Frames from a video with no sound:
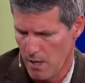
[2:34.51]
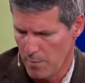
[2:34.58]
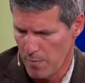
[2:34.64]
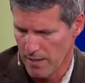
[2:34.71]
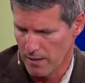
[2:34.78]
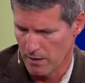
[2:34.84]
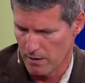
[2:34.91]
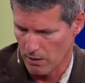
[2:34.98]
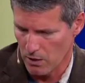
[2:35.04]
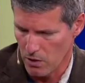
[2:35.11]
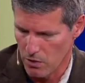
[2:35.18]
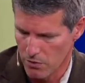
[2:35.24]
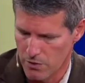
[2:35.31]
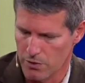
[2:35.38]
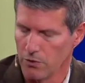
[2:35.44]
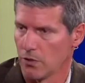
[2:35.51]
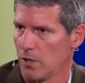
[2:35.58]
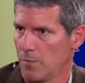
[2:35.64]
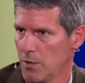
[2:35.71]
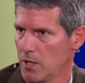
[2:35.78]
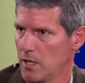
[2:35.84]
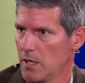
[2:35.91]
But the coastal
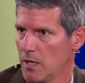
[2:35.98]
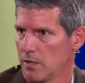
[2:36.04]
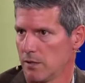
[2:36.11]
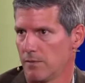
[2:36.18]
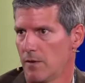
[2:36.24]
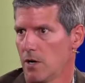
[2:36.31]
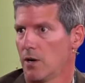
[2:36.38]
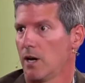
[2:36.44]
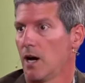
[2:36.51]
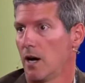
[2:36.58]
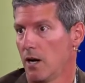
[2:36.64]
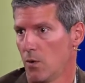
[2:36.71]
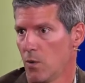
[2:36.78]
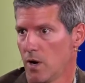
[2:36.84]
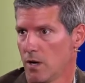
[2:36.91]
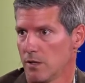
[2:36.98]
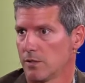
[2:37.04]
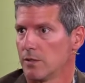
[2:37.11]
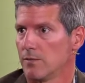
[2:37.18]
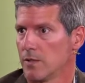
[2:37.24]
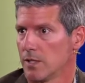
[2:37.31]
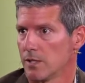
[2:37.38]
community has a very high awareness
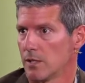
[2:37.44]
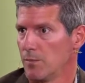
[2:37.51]
of this.